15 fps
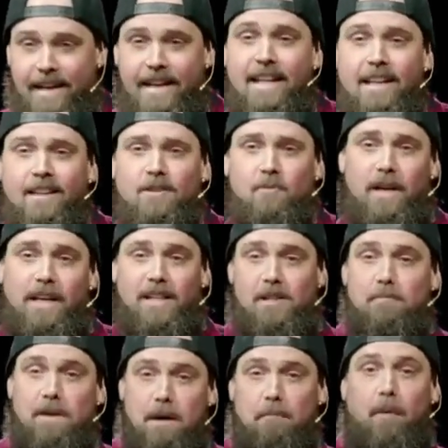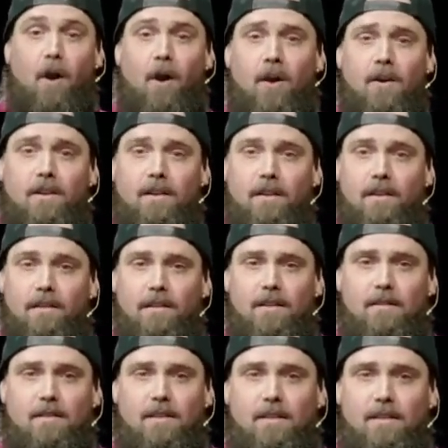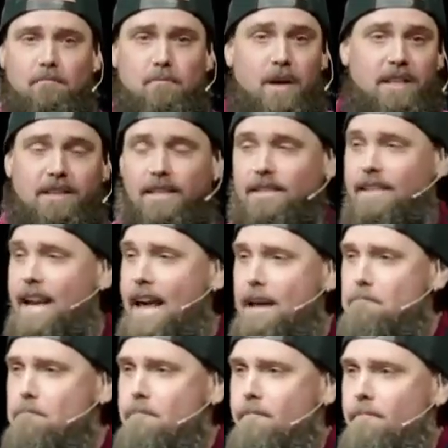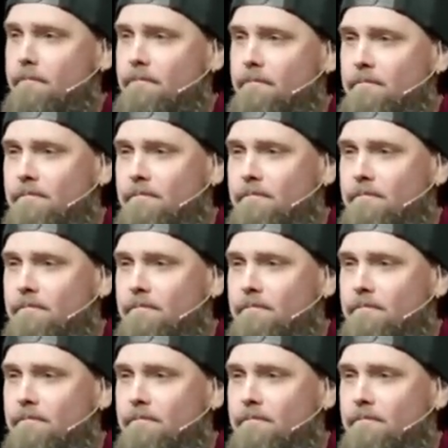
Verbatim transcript: I mean, it is. We get to be a part. Praise his name.